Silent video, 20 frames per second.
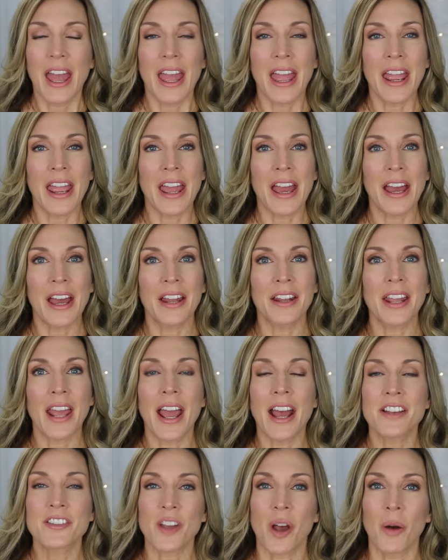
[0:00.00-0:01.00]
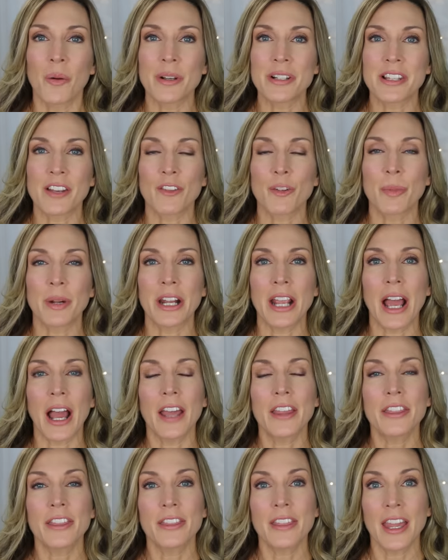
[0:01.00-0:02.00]
And as always, everybody,
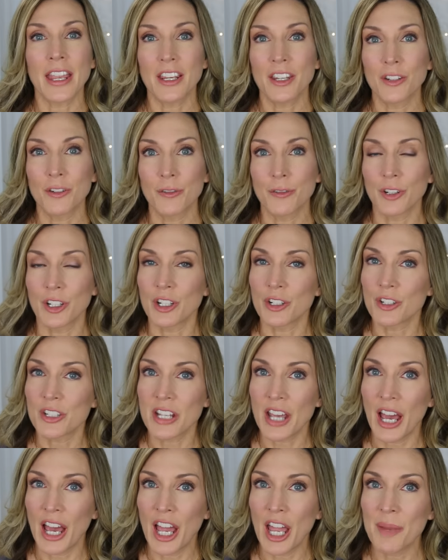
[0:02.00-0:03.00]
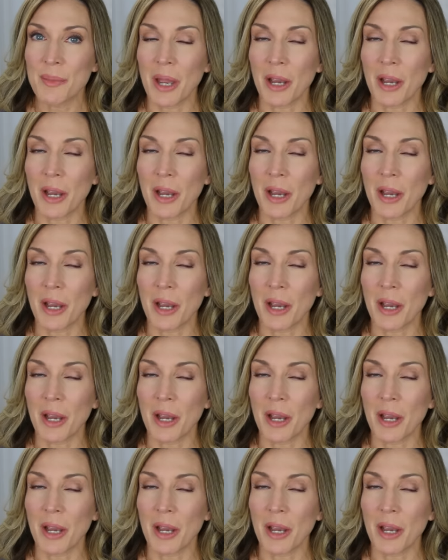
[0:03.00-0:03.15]
I thank you for your time.